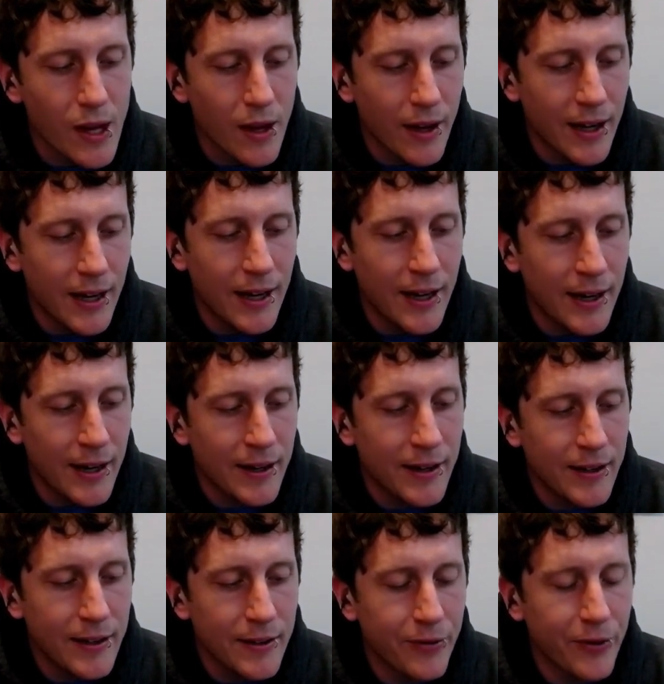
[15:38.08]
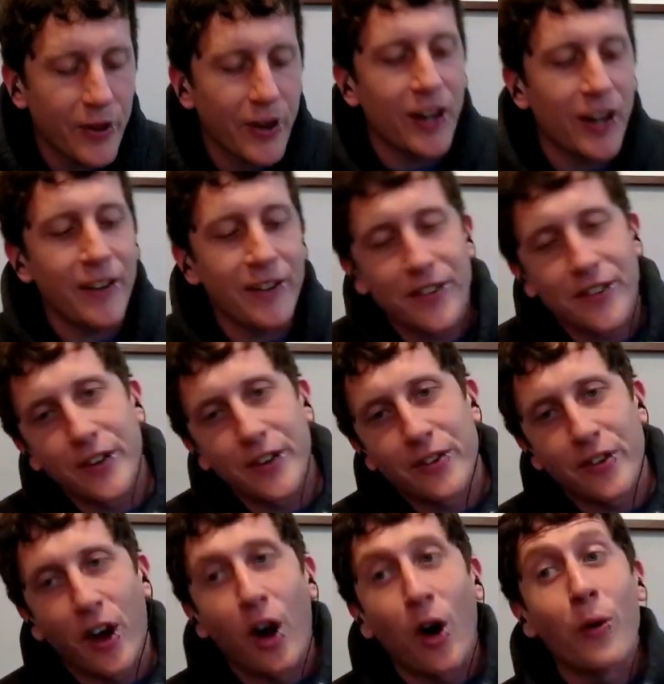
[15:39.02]
for us,
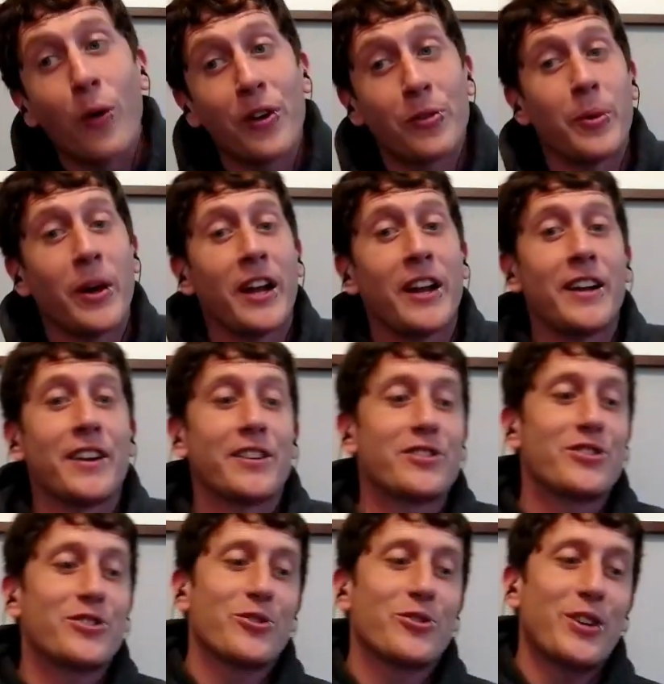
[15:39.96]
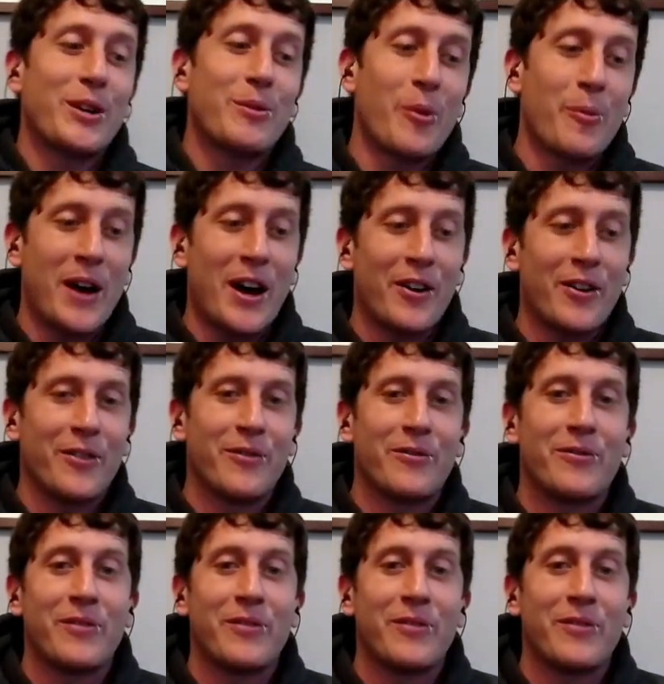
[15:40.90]
there's always been an extreme amount of